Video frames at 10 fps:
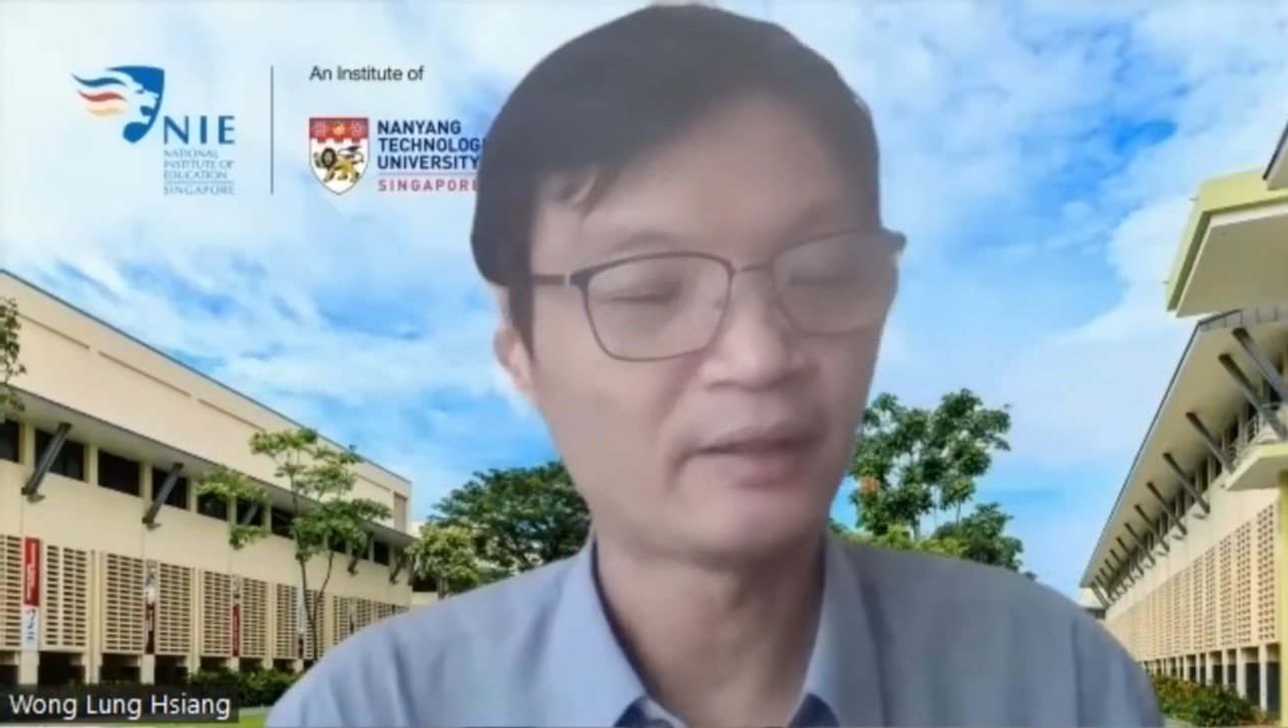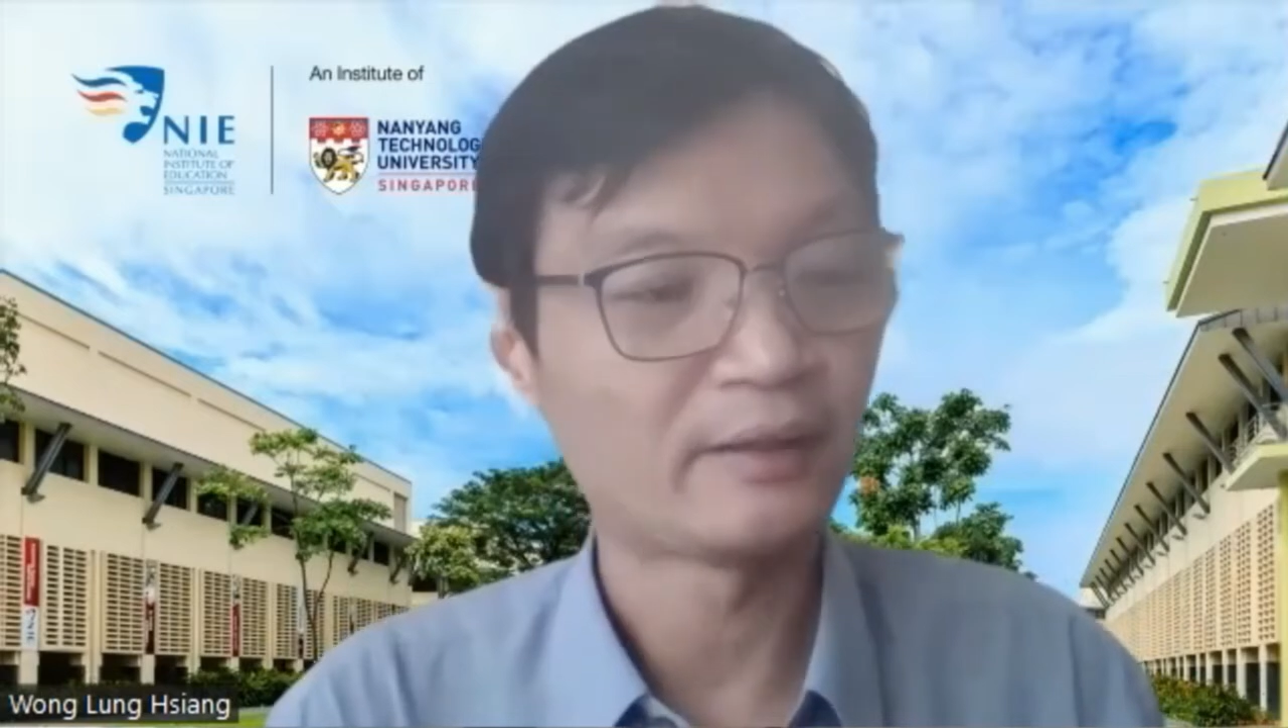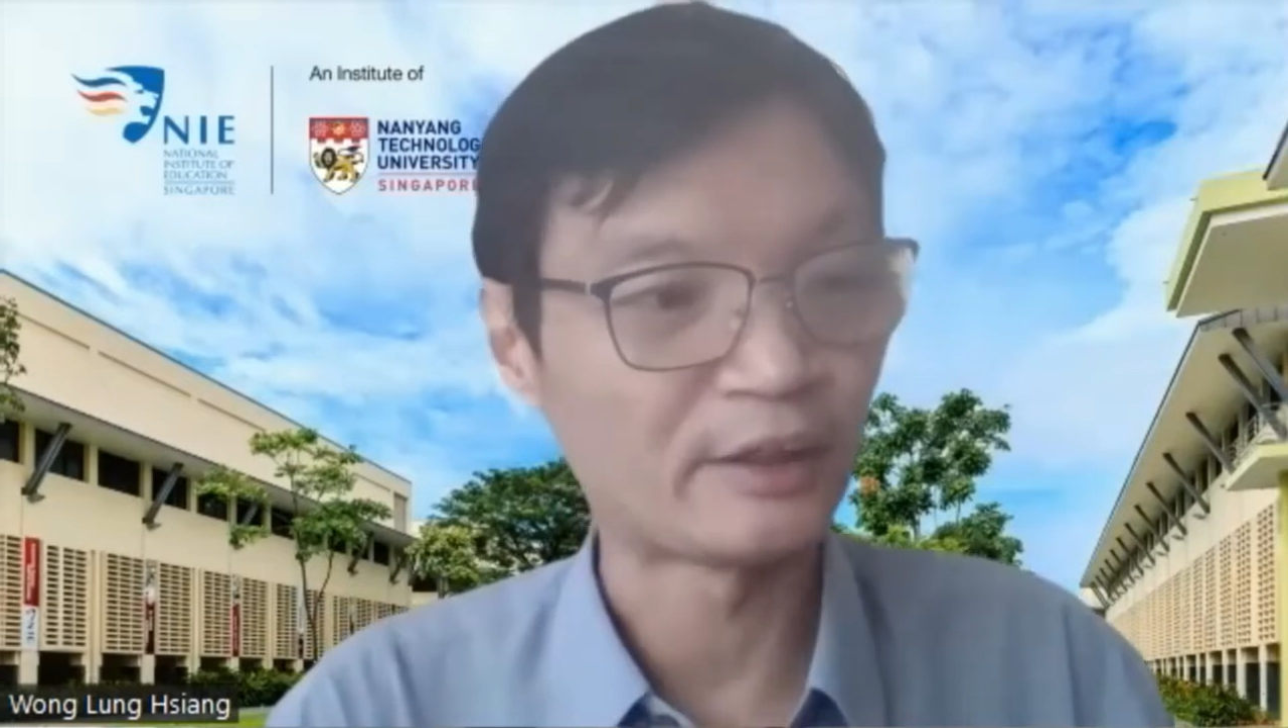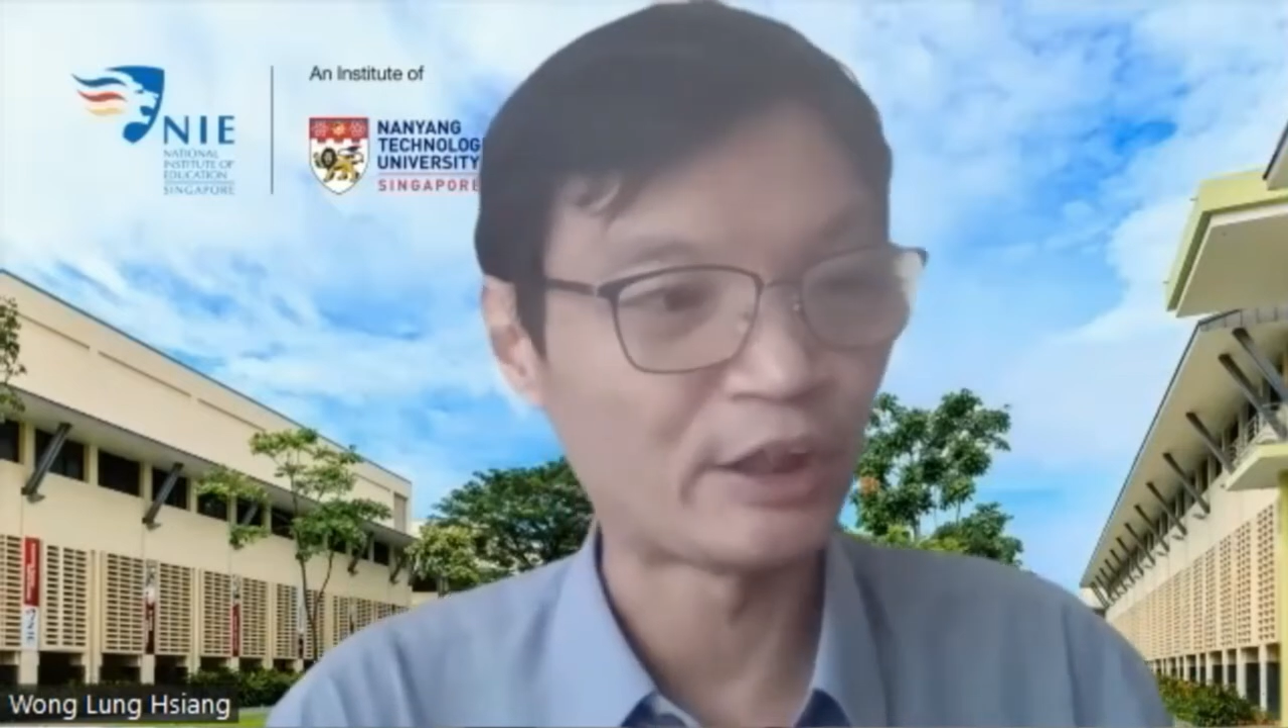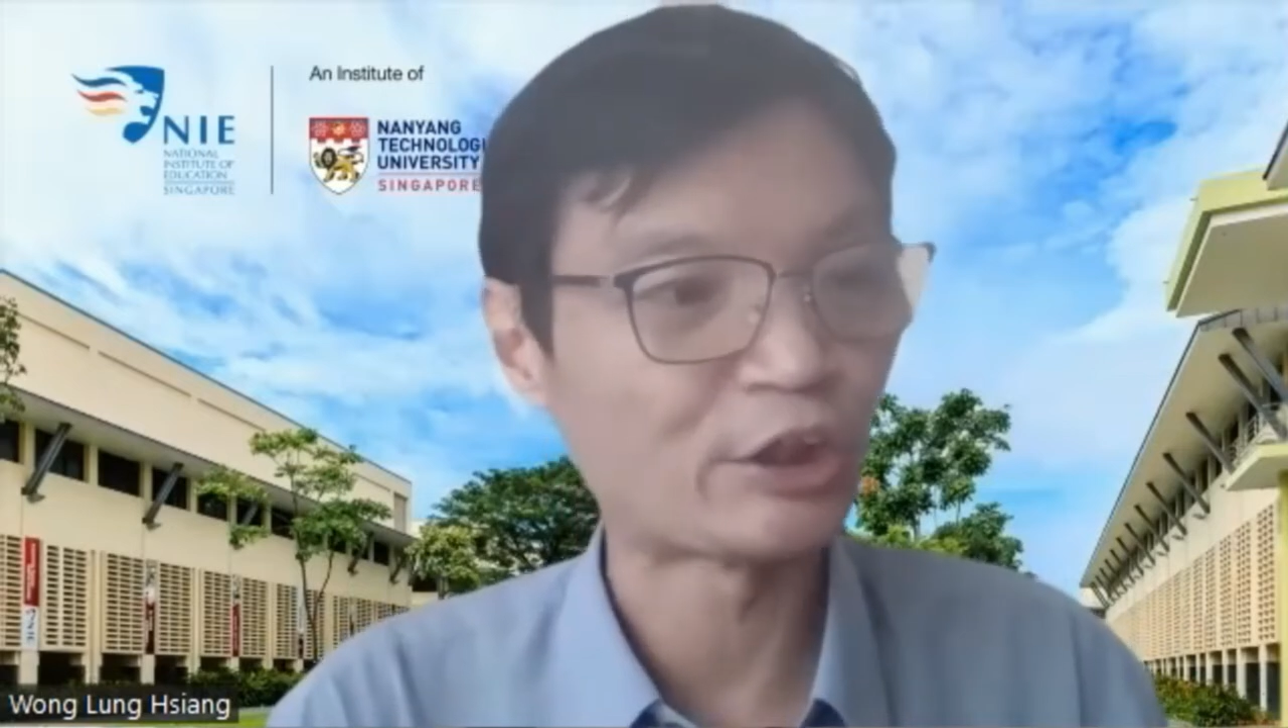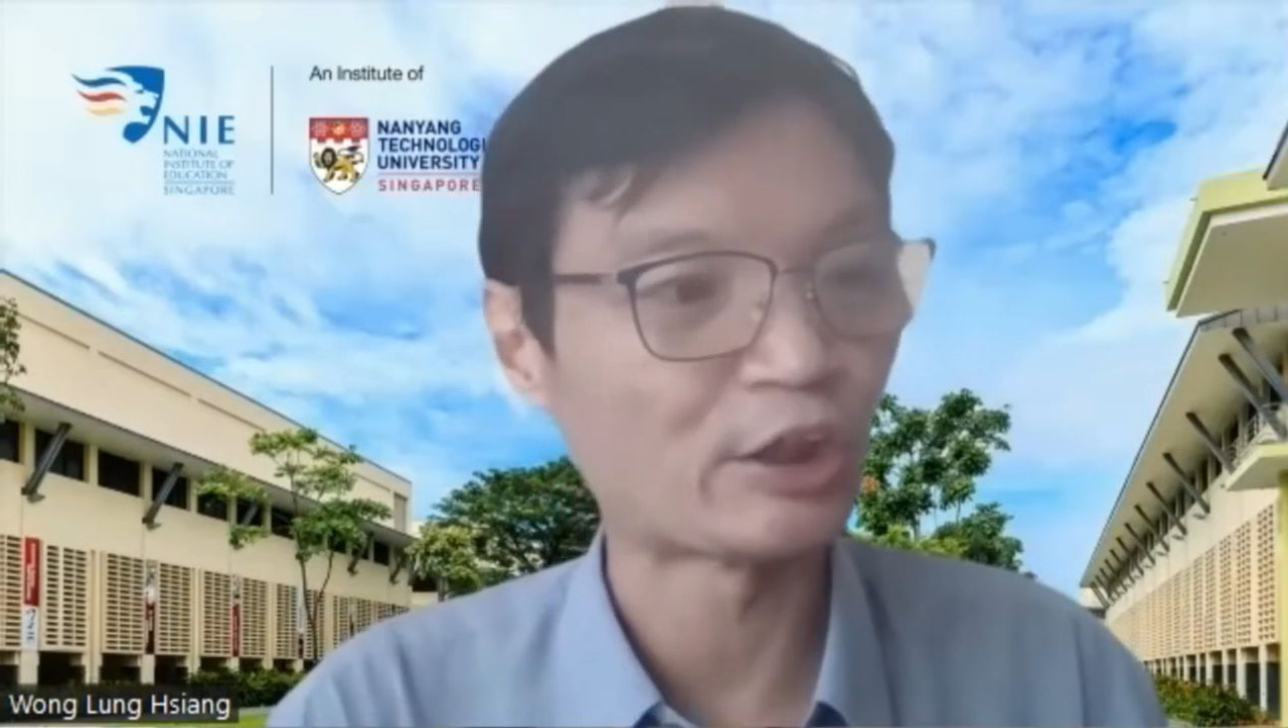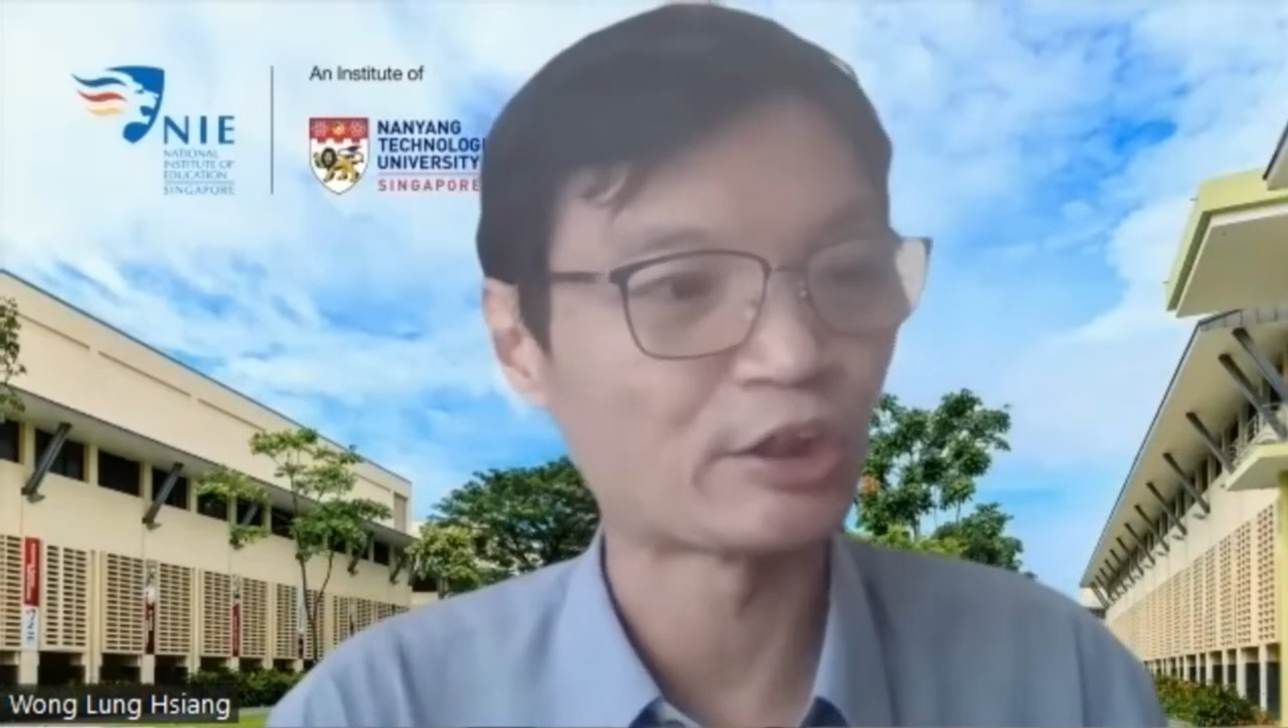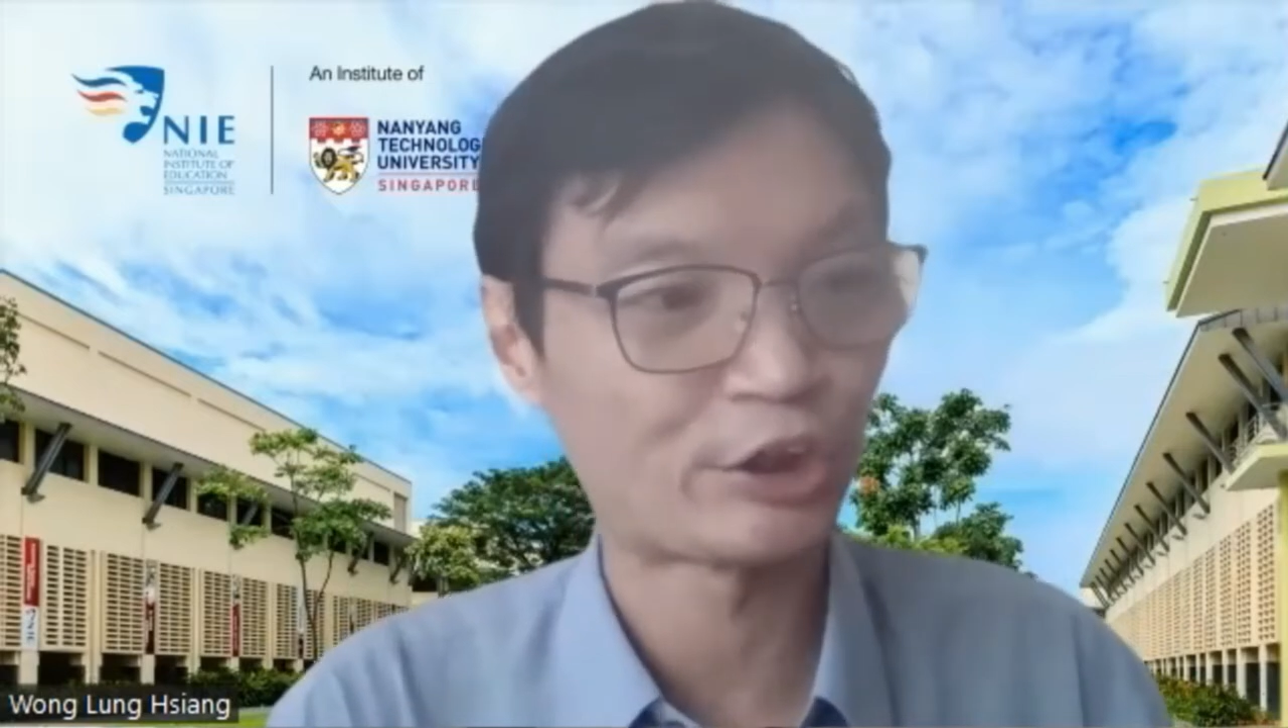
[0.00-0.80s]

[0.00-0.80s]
the teachers